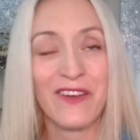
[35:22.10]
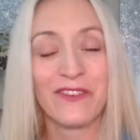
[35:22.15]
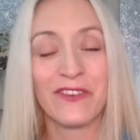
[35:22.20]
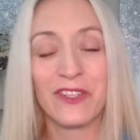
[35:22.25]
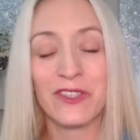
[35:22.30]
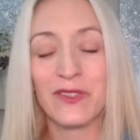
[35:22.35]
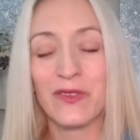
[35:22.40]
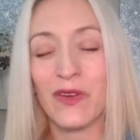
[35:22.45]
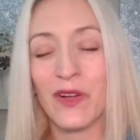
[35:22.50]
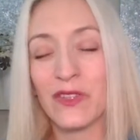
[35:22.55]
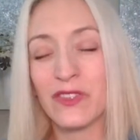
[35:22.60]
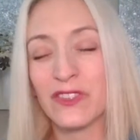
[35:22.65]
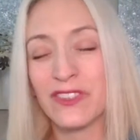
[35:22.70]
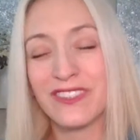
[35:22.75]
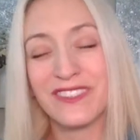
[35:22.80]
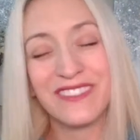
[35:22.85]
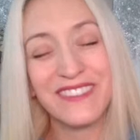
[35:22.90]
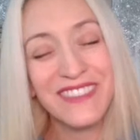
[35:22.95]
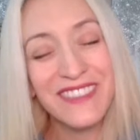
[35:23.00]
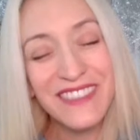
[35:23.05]
first of all,
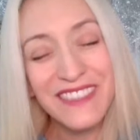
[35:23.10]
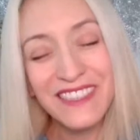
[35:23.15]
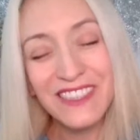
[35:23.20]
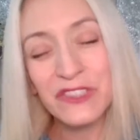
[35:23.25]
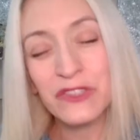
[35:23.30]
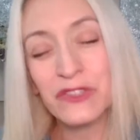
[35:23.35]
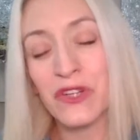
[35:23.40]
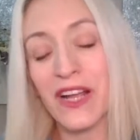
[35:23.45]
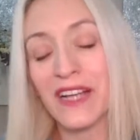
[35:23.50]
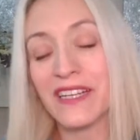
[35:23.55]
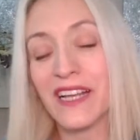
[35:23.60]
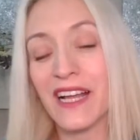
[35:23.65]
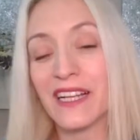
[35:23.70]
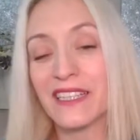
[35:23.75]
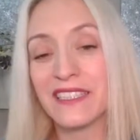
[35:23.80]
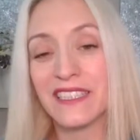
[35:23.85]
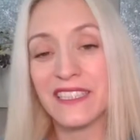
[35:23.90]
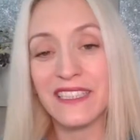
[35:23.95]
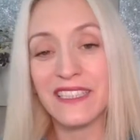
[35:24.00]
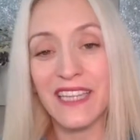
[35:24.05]
try not
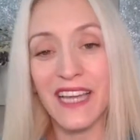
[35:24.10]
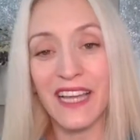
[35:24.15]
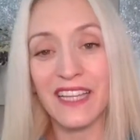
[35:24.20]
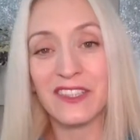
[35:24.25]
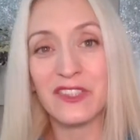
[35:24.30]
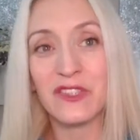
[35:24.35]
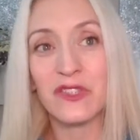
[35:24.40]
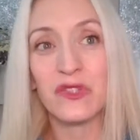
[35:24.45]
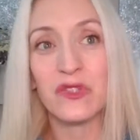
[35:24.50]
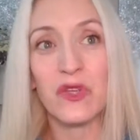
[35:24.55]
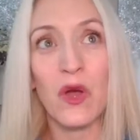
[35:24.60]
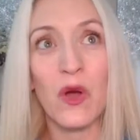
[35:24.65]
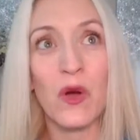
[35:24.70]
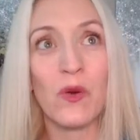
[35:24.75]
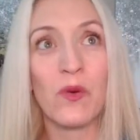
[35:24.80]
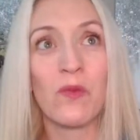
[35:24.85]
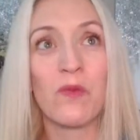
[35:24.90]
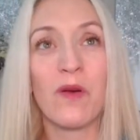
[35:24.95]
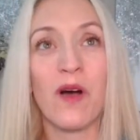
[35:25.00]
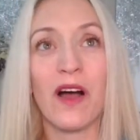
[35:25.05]
to get
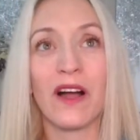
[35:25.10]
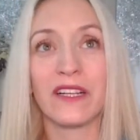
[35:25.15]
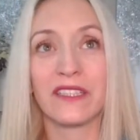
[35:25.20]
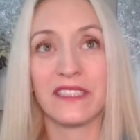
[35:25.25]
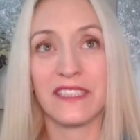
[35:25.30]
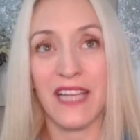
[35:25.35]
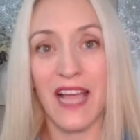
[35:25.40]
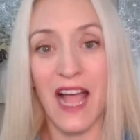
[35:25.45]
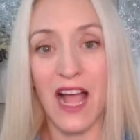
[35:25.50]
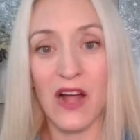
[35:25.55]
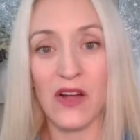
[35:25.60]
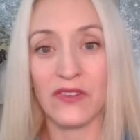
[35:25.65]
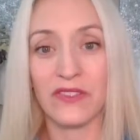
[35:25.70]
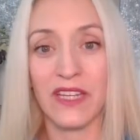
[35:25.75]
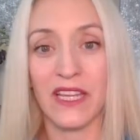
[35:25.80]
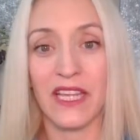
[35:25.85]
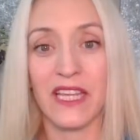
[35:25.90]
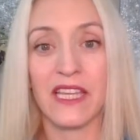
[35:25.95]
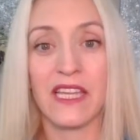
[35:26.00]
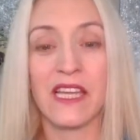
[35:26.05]
so bogged down
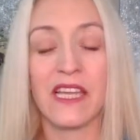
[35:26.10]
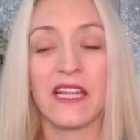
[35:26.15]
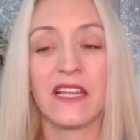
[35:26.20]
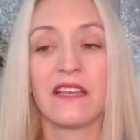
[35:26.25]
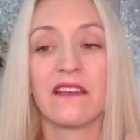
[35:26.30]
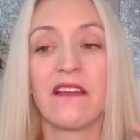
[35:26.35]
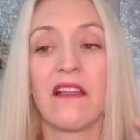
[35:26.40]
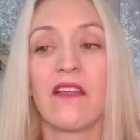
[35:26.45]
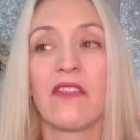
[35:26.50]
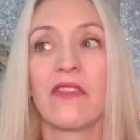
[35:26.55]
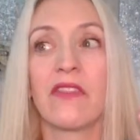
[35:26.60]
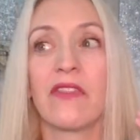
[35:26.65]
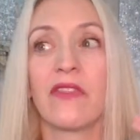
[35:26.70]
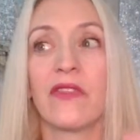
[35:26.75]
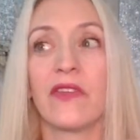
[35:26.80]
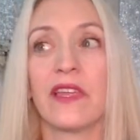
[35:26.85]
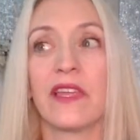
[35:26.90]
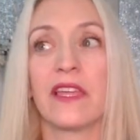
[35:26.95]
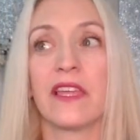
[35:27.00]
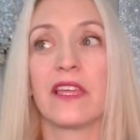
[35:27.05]
in
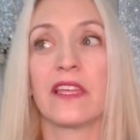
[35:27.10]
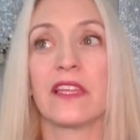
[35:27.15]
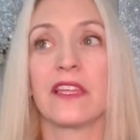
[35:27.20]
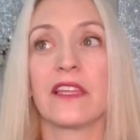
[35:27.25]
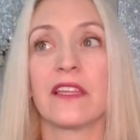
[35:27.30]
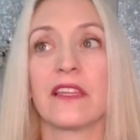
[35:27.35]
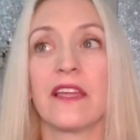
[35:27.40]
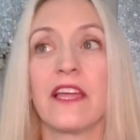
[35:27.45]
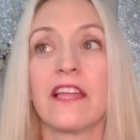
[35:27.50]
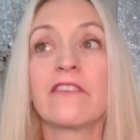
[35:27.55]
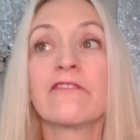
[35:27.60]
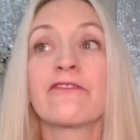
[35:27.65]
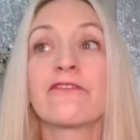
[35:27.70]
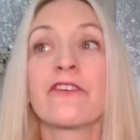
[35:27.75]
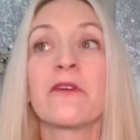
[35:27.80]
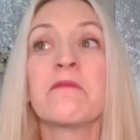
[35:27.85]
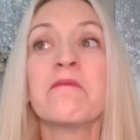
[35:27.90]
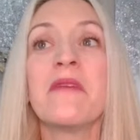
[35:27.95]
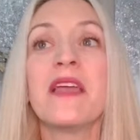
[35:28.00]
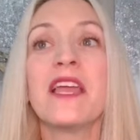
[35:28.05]
the
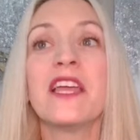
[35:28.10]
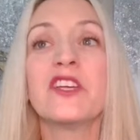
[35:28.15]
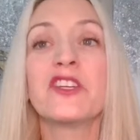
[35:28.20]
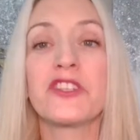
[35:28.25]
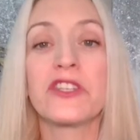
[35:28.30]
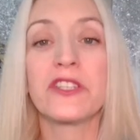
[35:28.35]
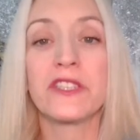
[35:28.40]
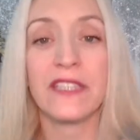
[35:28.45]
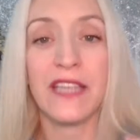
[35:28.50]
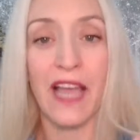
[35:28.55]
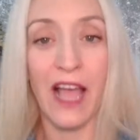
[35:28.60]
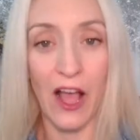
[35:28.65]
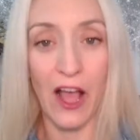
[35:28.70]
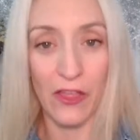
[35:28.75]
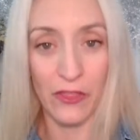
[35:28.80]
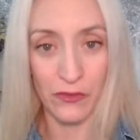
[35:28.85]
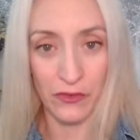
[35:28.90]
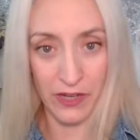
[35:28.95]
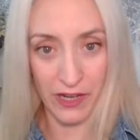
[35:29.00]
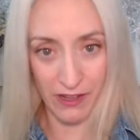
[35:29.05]
information
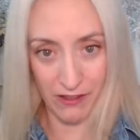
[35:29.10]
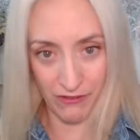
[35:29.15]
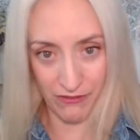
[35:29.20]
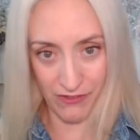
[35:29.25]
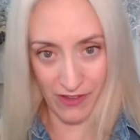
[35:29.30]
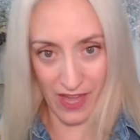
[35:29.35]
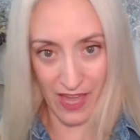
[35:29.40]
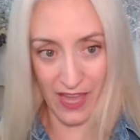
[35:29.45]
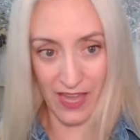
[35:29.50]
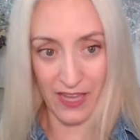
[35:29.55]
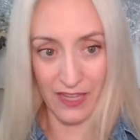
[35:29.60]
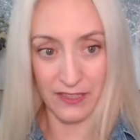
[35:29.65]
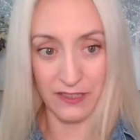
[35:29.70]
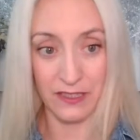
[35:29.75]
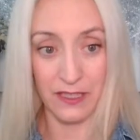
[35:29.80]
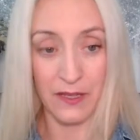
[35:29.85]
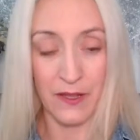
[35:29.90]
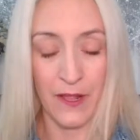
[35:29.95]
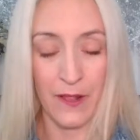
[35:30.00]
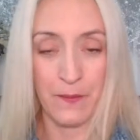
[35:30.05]
gathering
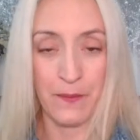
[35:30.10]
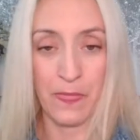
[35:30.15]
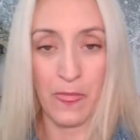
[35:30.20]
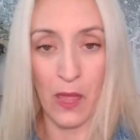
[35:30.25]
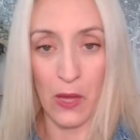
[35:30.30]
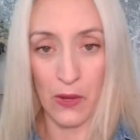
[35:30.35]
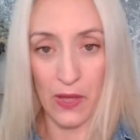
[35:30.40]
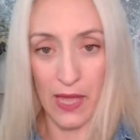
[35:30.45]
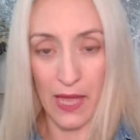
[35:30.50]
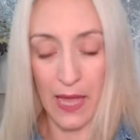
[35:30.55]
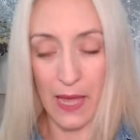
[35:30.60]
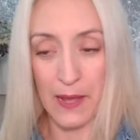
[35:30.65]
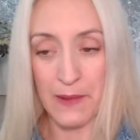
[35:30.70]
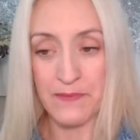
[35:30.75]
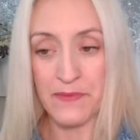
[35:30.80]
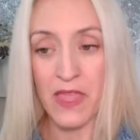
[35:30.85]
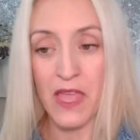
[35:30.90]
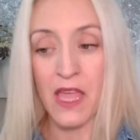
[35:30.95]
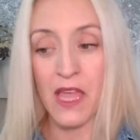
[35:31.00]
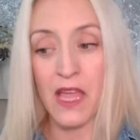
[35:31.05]
phase, okay?
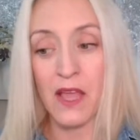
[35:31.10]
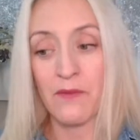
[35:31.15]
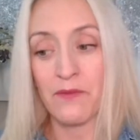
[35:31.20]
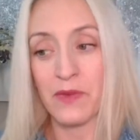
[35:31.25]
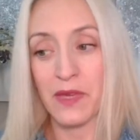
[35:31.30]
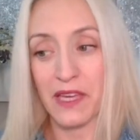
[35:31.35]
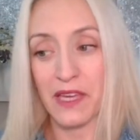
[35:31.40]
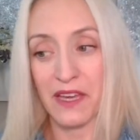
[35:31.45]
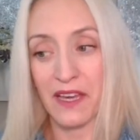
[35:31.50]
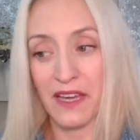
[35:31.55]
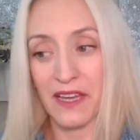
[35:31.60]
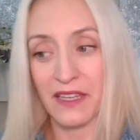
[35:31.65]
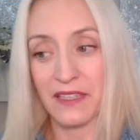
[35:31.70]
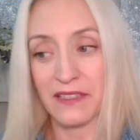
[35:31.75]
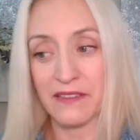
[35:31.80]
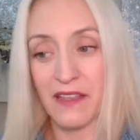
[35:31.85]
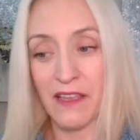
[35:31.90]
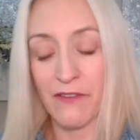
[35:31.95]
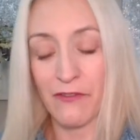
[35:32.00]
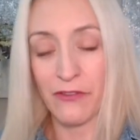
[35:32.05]

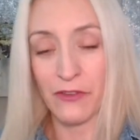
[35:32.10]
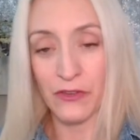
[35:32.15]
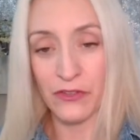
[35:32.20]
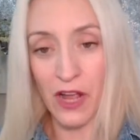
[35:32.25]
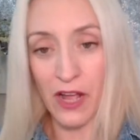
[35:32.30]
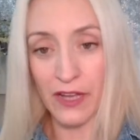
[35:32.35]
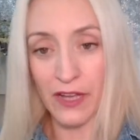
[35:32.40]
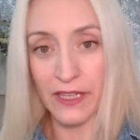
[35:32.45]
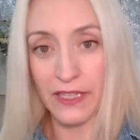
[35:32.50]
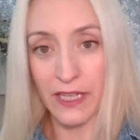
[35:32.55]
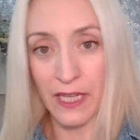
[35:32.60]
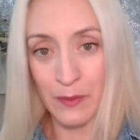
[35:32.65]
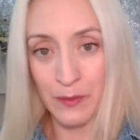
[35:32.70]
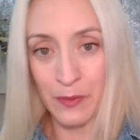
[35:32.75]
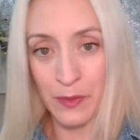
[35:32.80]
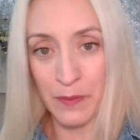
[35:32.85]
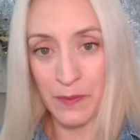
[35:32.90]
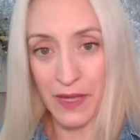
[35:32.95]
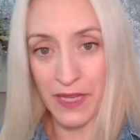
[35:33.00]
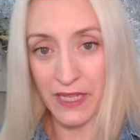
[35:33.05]
Because if you're not going to
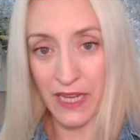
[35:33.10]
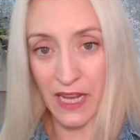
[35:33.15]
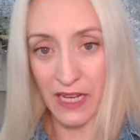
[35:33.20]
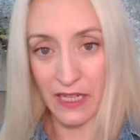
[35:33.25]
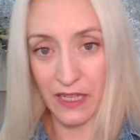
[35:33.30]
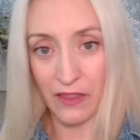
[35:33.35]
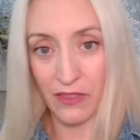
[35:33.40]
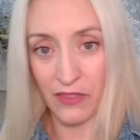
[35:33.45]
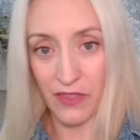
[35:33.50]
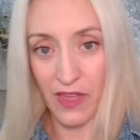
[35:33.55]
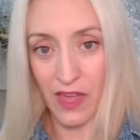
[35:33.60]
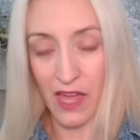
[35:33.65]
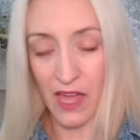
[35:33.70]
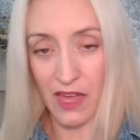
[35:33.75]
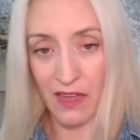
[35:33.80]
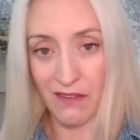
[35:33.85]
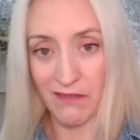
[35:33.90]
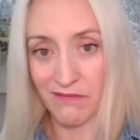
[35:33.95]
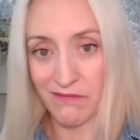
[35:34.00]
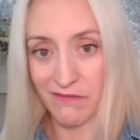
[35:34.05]
implement
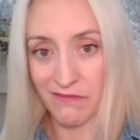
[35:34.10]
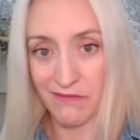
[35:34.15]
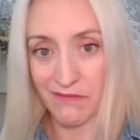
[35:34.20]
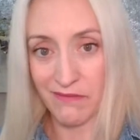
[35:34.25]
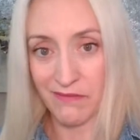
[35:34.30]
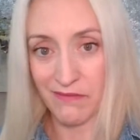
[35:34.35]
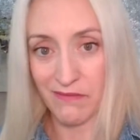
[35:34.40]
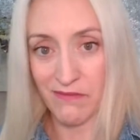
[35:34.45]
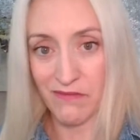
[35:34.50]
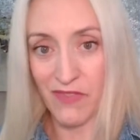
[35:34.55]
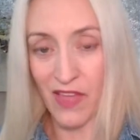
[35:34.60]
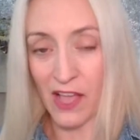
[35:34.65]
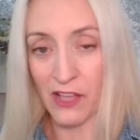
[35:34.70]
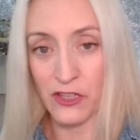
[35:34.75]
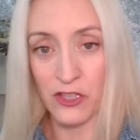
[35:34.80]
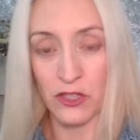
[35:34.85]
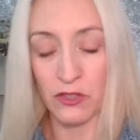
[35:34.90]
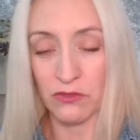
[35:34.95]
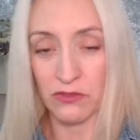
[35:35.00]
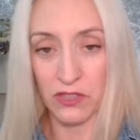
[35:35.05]
anything
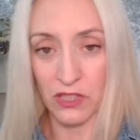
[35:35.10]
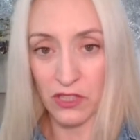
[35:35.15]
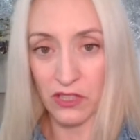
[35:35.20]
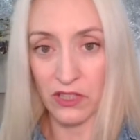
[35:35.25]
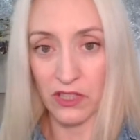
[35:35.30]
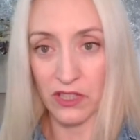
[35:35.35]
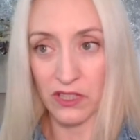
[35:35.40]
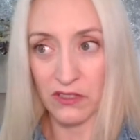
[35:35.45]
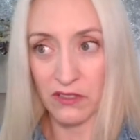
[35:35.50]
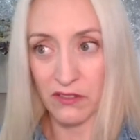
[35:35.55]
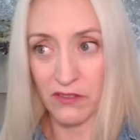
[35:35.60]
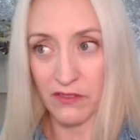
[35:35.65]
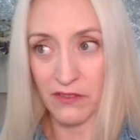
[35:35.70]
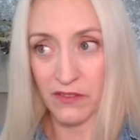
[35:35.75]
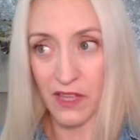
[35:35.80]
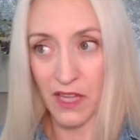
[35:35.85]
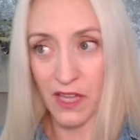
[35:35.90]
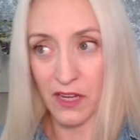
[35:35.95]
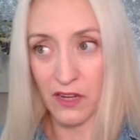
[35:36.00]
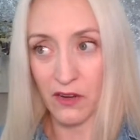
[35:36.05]
that you learn,
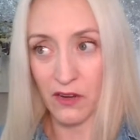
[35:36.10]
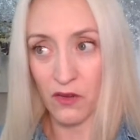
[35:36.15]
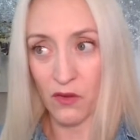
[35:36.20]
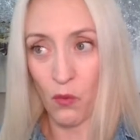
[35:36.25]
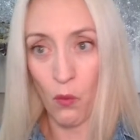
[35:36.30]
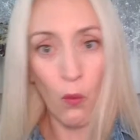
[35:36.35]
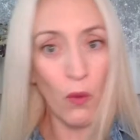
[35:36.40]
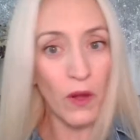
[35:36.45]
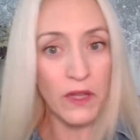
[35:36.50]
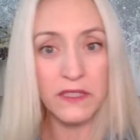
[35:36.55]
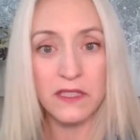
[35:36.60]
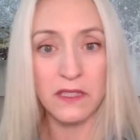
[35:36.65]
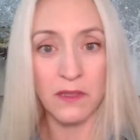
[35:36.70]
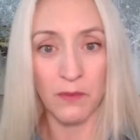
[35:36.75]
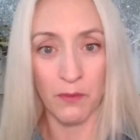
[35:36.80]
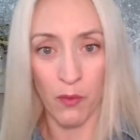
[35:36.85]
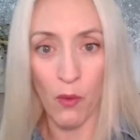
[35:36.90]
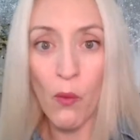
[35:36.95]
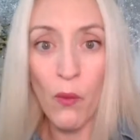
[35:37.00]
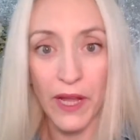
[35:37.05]
then what's the
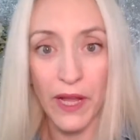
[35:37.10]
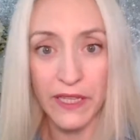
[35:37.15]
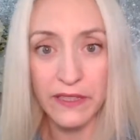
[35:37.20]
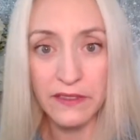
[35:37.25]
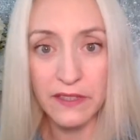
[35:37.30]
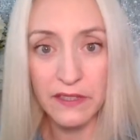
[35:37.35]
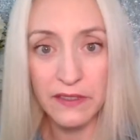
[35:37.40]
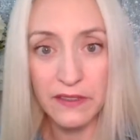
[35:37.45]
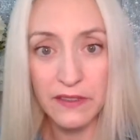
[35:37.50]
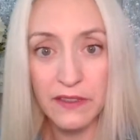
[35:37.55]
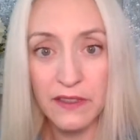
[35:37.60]
point?